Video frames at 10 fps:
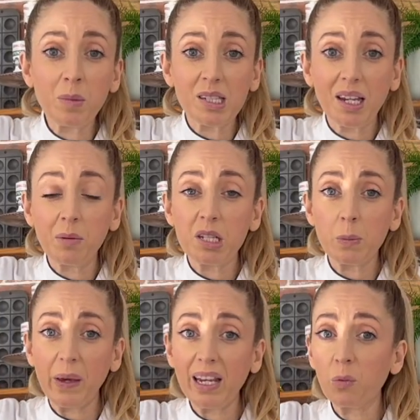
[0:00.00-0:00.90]

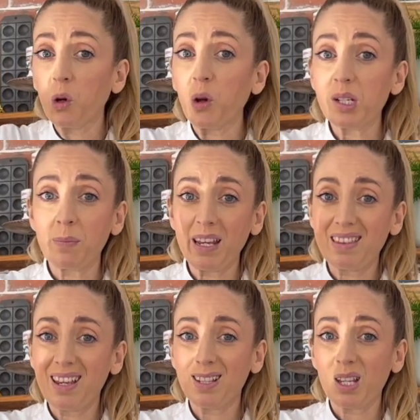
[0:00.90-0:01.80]
speed, we're going to
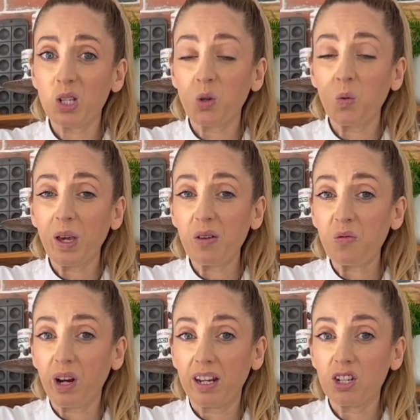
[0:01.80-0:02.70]
beat this until we
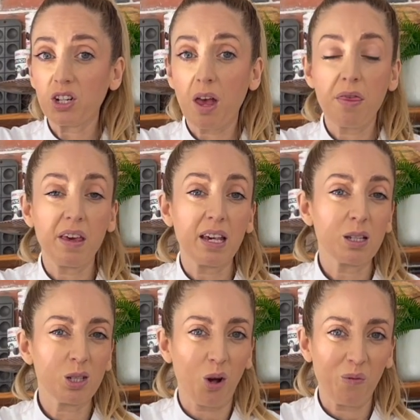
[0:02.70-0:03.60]
reach
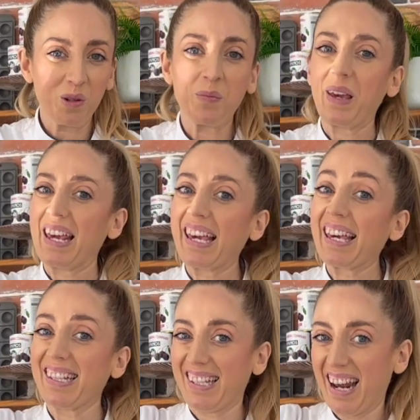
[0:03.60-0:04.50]
the soft peak
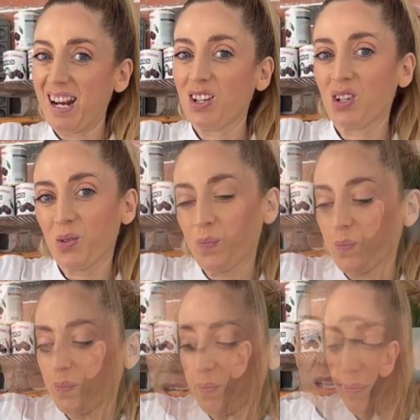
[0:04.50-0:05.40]
stage.
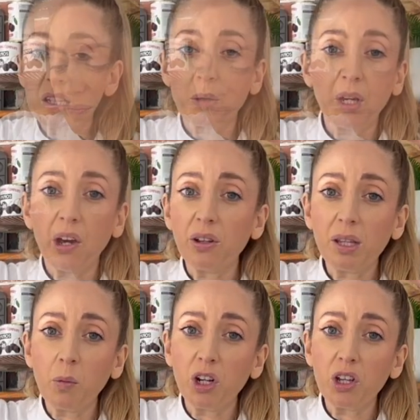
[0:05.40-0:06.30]
So we
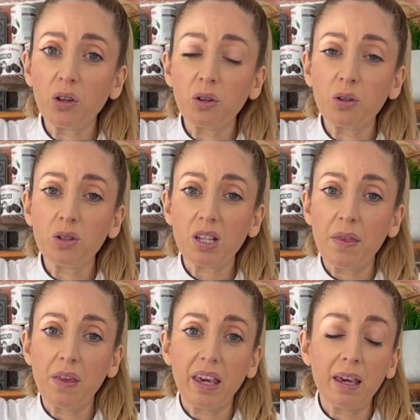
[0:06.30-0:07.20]
only want to use
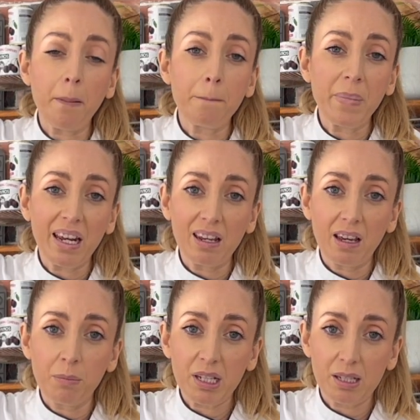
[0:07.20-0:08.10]
the
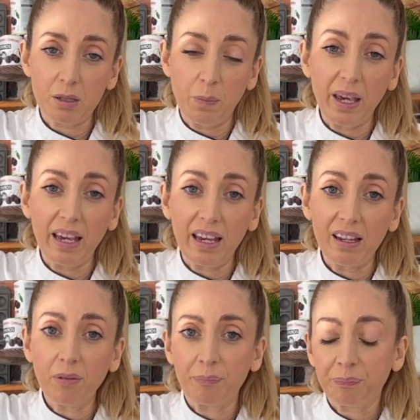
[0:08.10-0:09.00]
medium
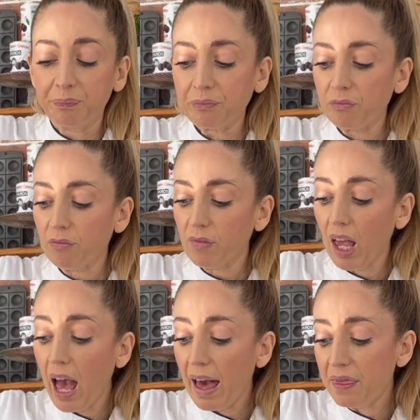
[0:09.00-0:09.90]
speed
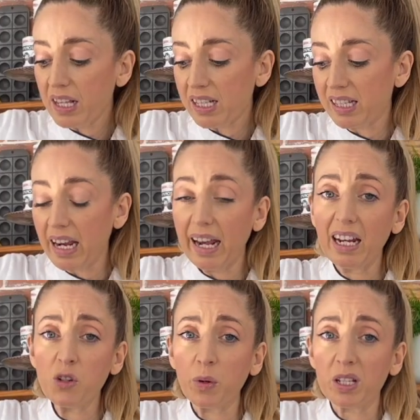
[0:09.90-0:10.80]
at this
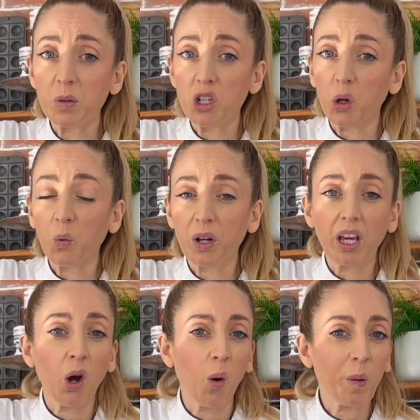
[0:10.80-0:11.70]
stage because we don't want to
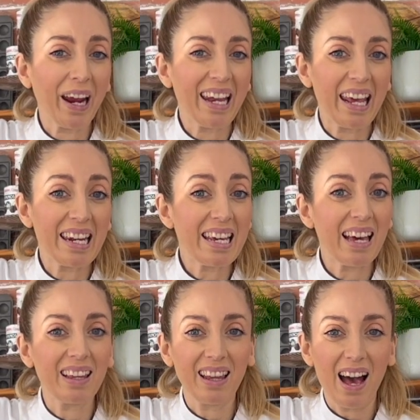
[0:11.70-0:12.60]
incorporate any
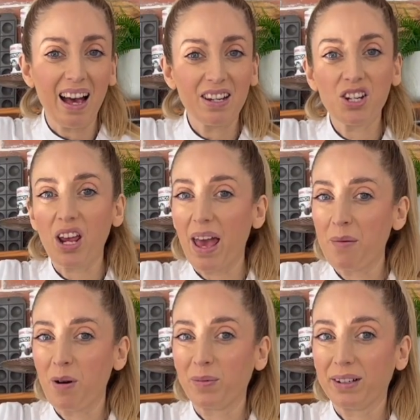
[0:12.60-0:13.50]
large air
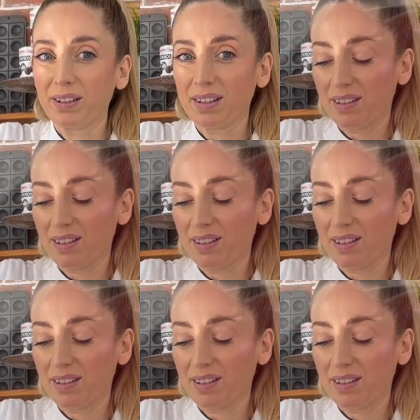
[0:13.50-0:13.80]
bubbles.